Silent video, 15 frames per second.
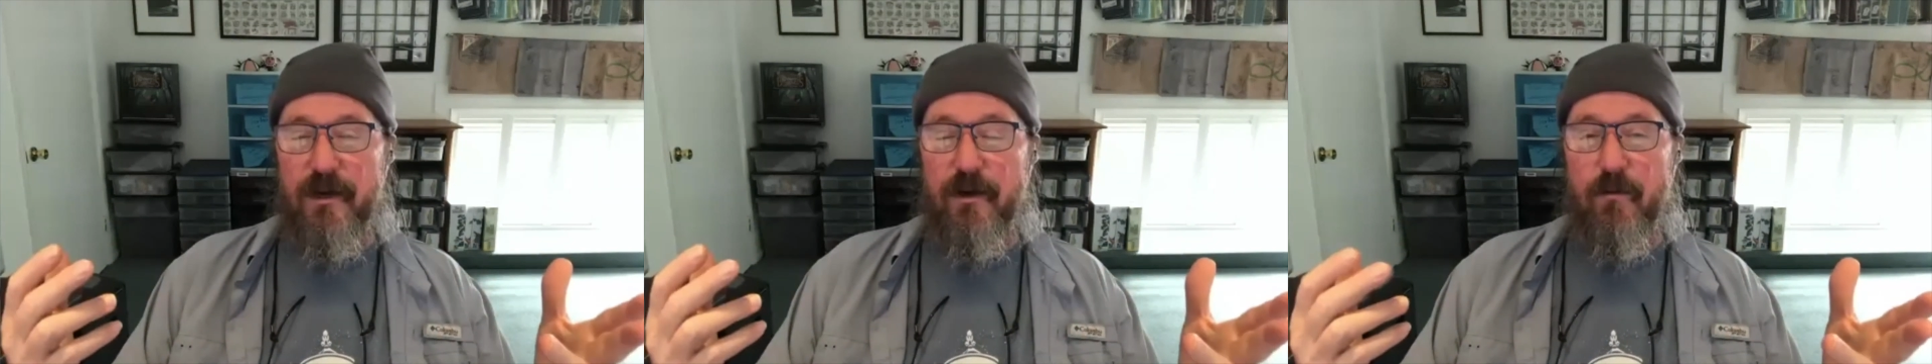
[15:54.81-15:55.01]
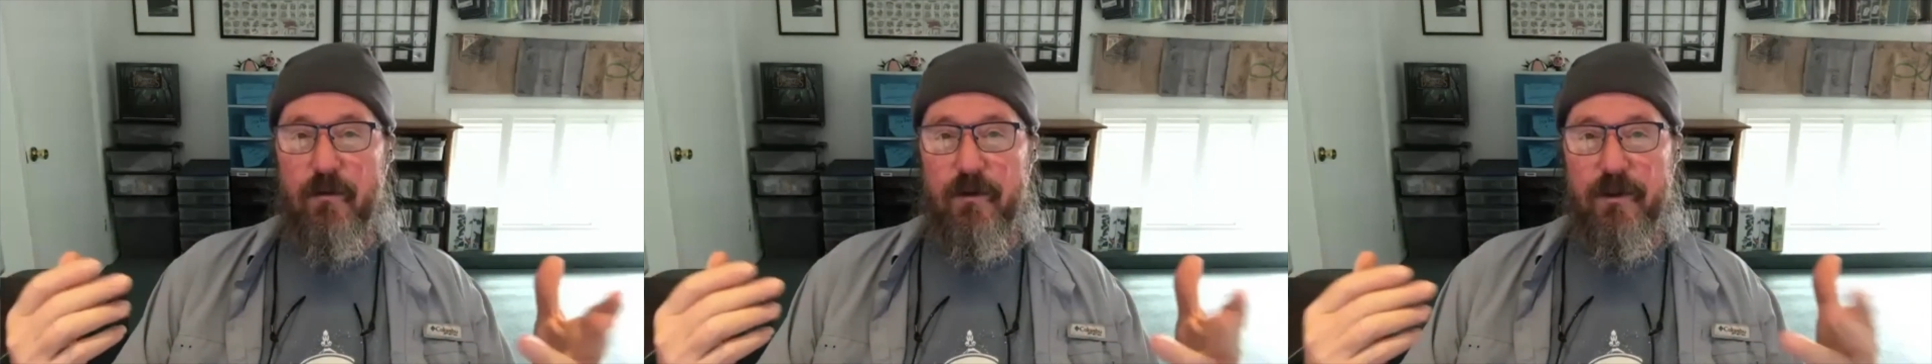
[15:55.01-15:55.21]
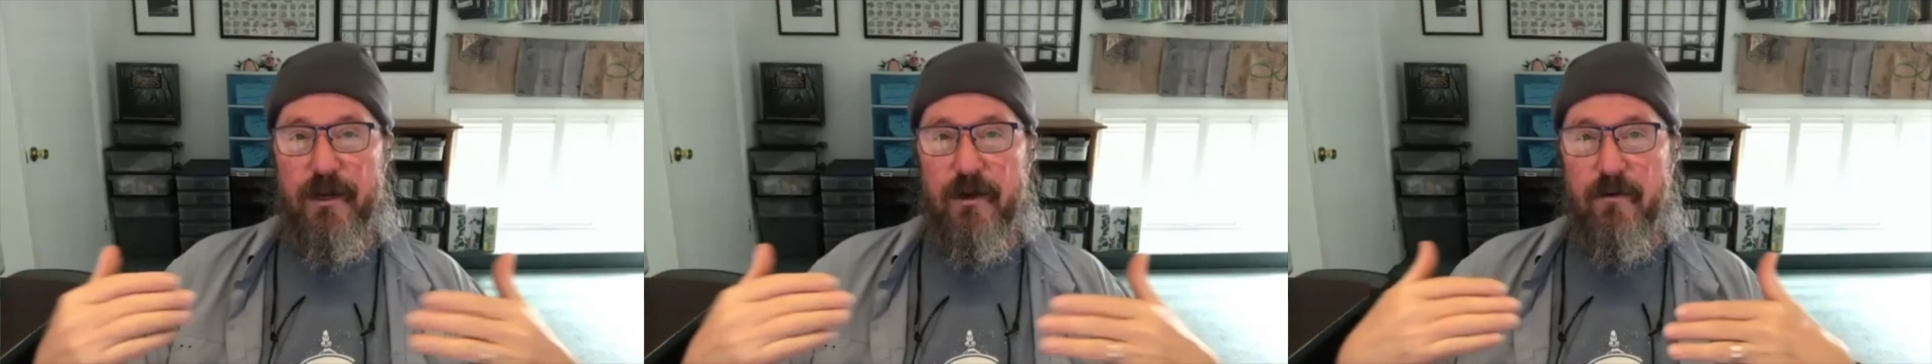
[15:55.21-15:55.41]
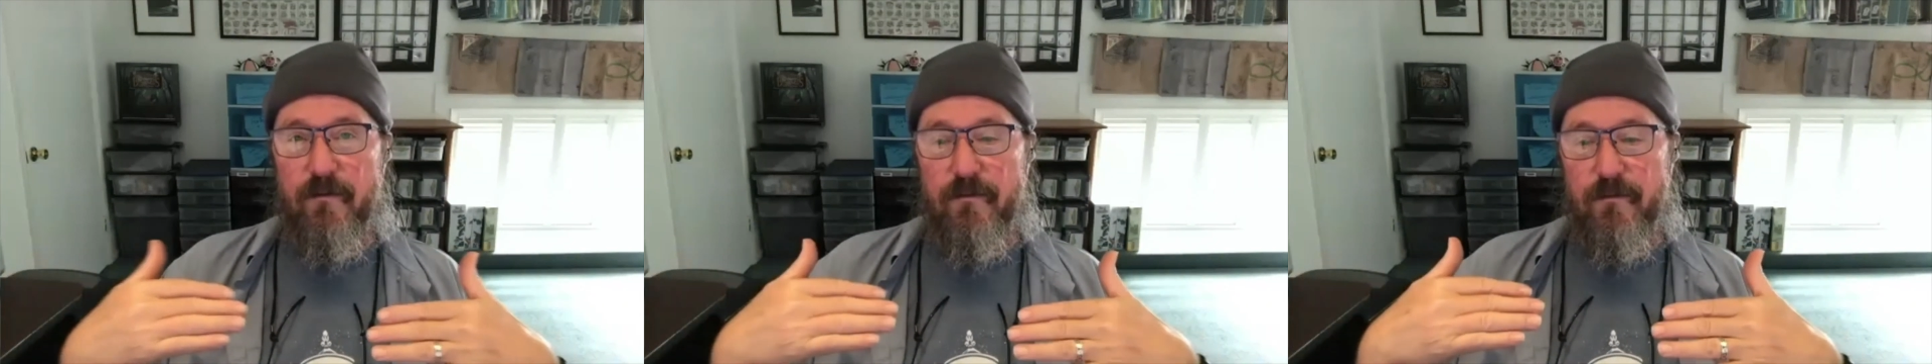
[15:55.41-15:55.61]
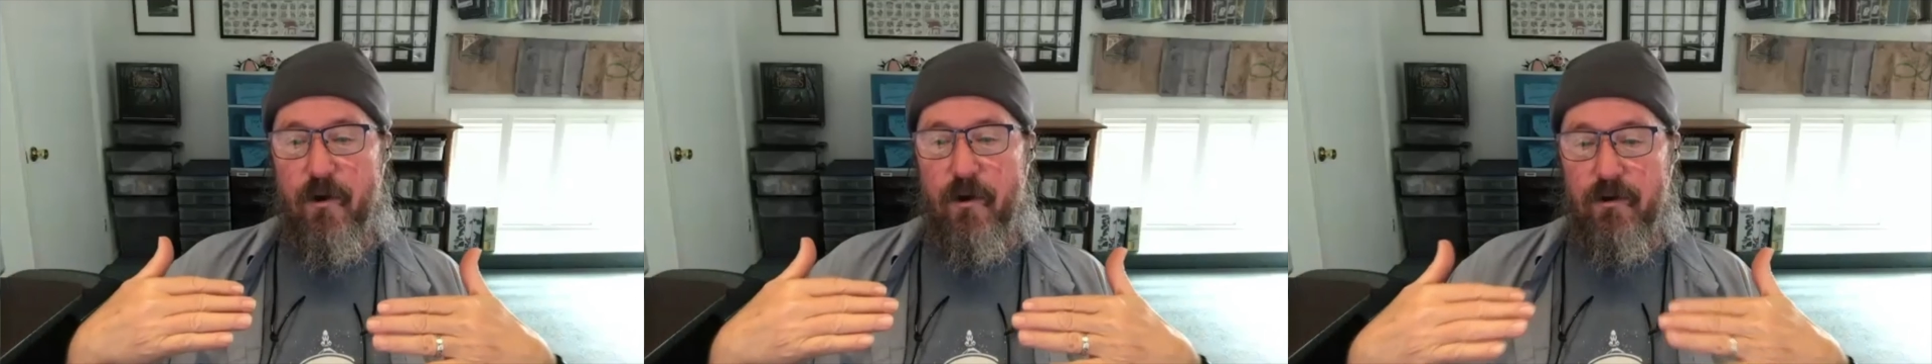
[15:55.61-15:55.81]
don't
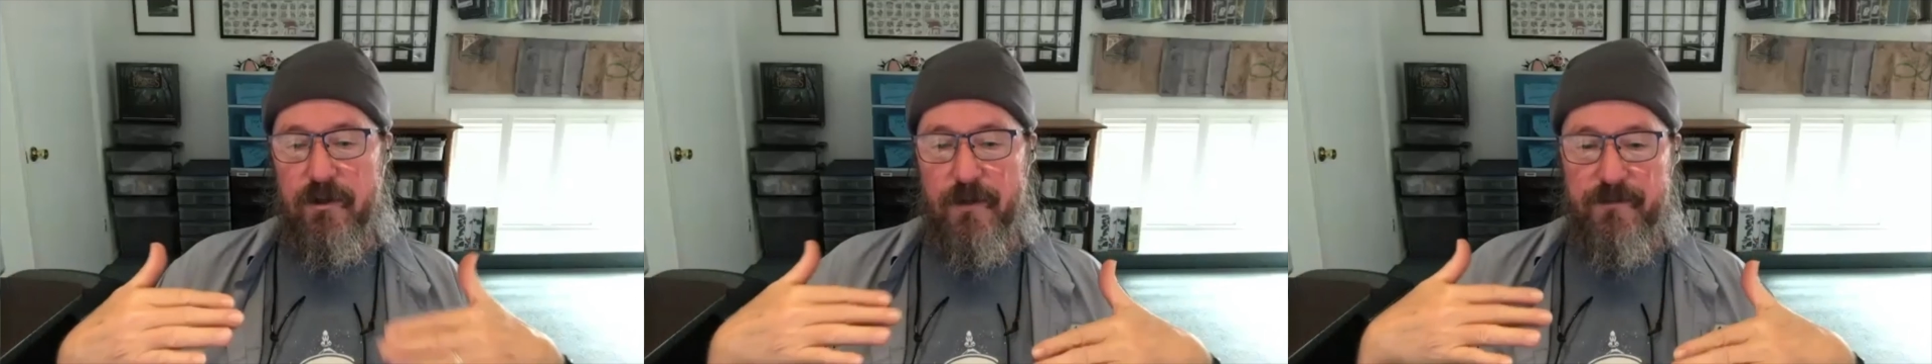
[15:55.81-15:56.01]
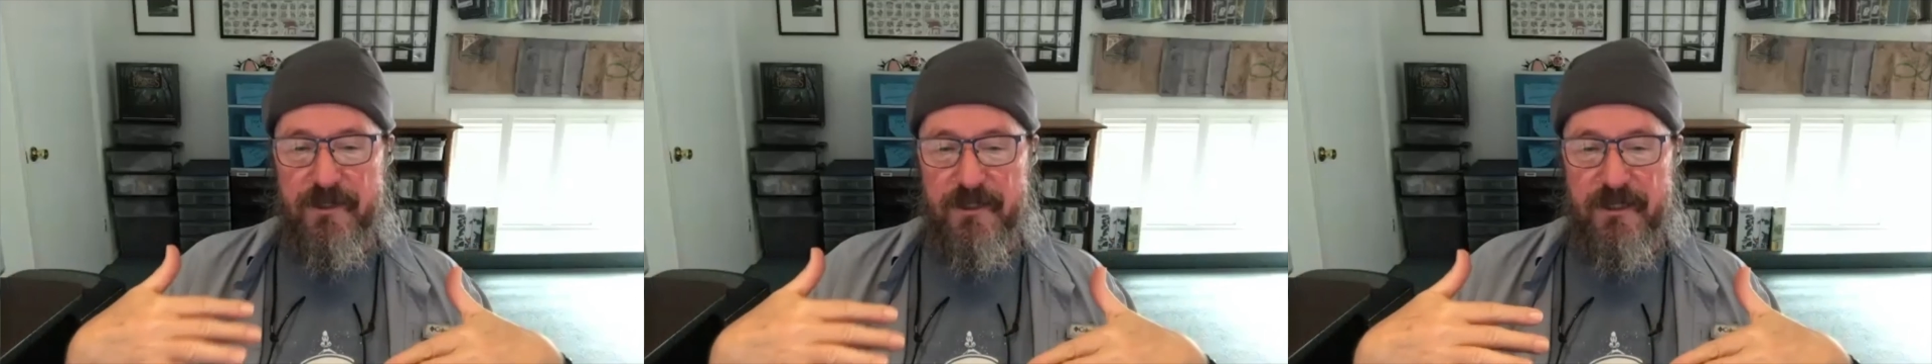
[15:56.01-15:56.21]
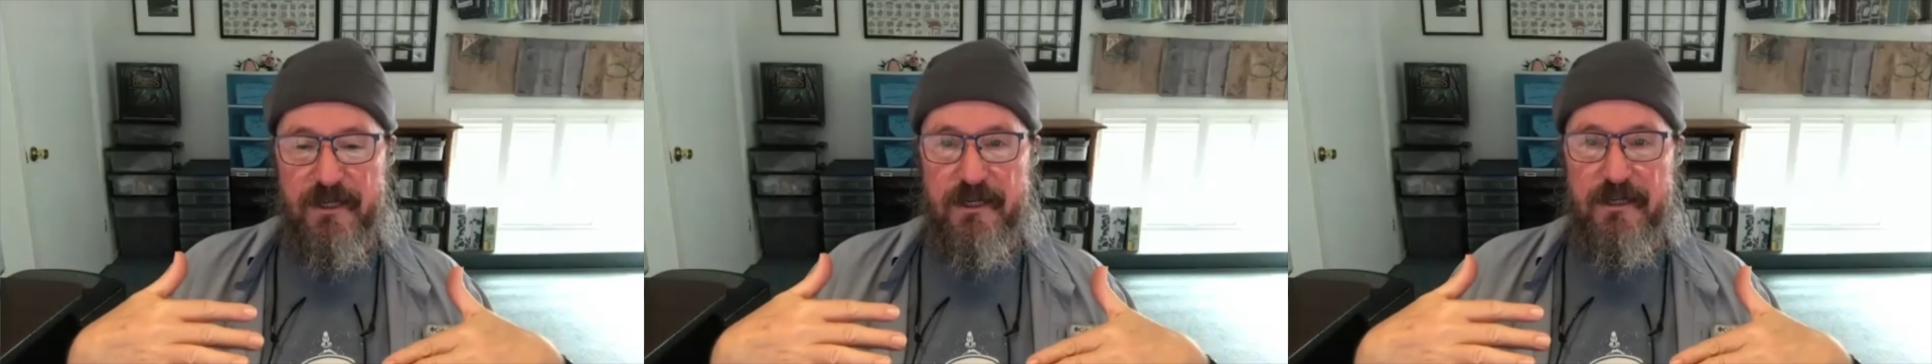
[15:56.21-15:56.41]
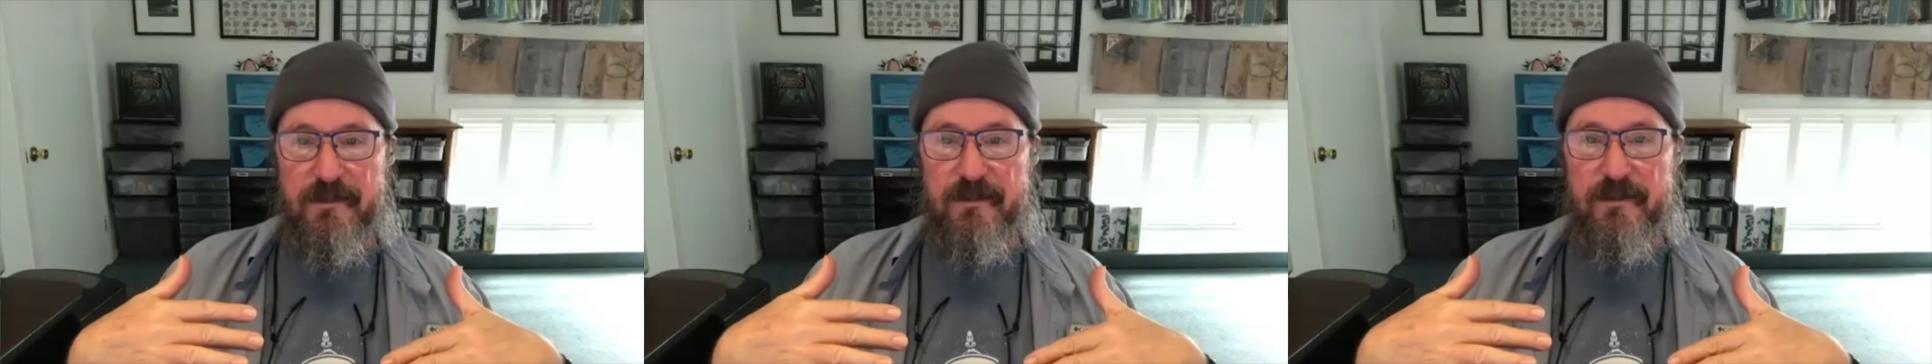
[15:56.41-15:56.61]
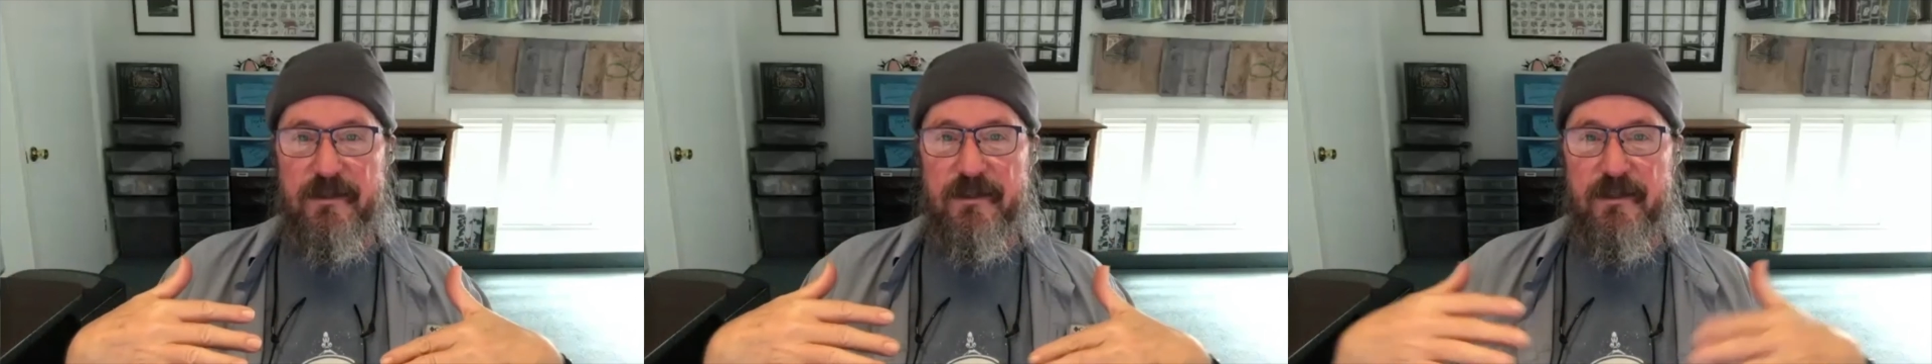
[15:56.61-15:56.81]
hold up to
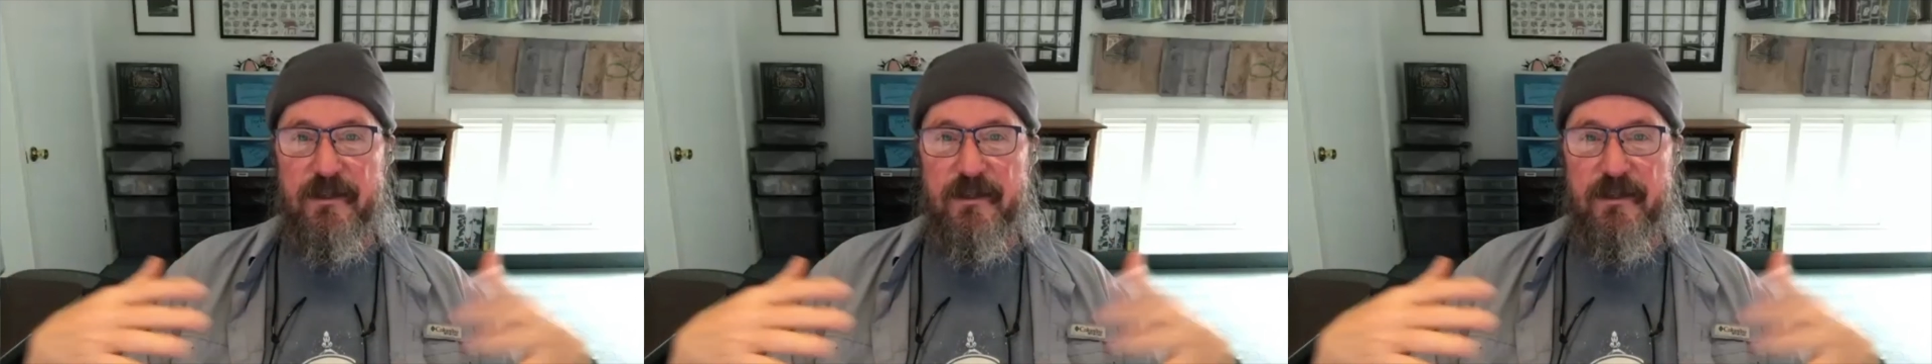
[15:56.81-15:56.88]
heat.